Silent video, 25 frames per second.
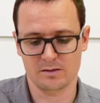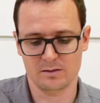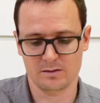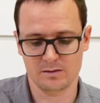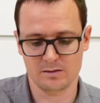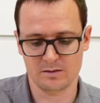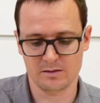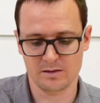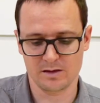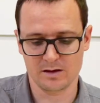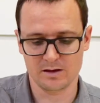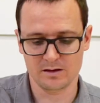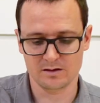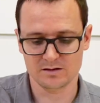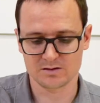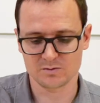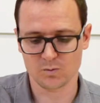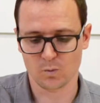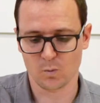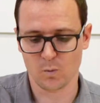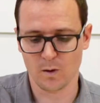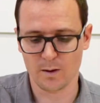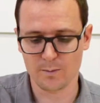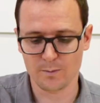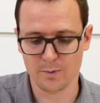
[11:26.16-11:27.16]
These
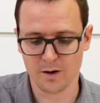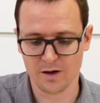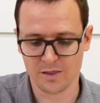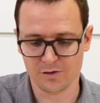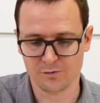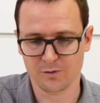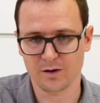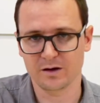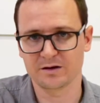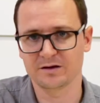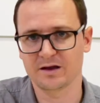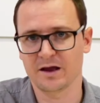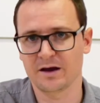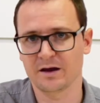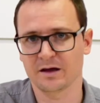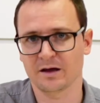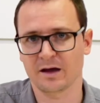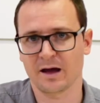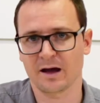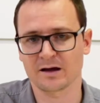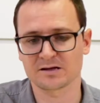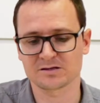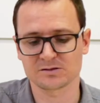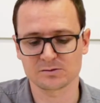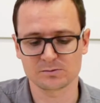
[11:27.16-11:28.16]
1x3 Technic
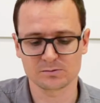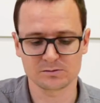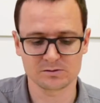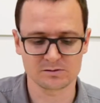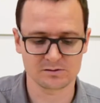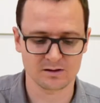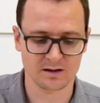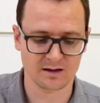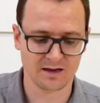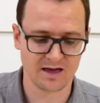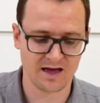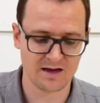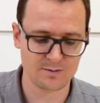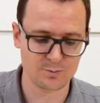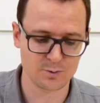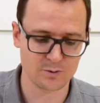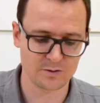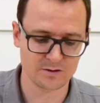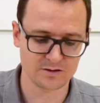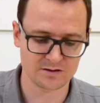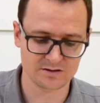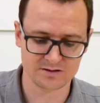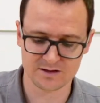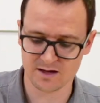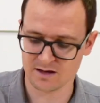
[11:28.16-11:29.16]
axles that came in
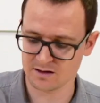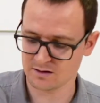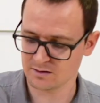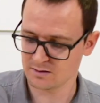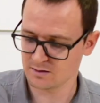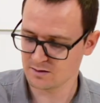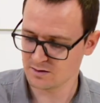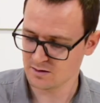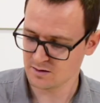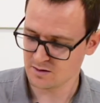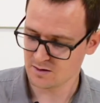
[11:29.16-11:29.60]
the set,